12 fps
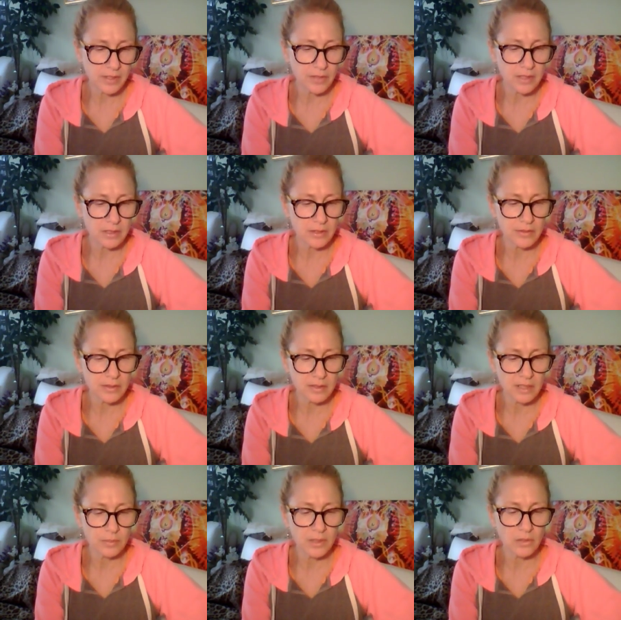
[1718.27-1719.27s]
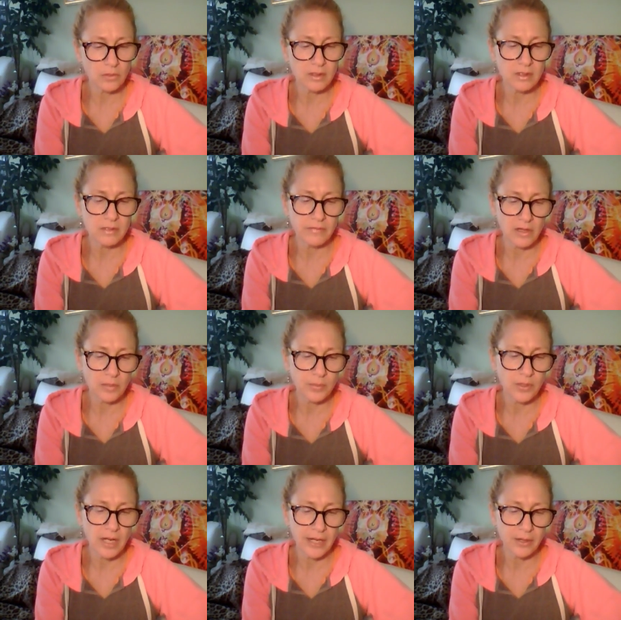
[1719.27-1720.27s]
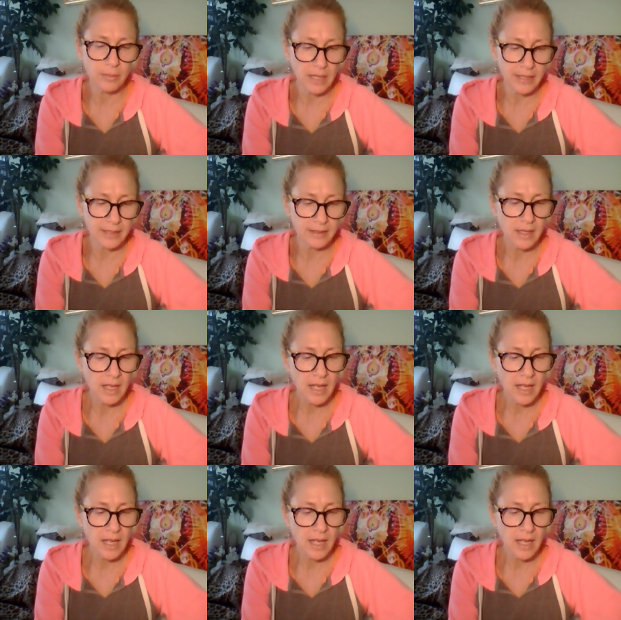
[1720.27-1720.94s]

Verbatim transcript: Sirius in your sleep in order to develop your higher mind,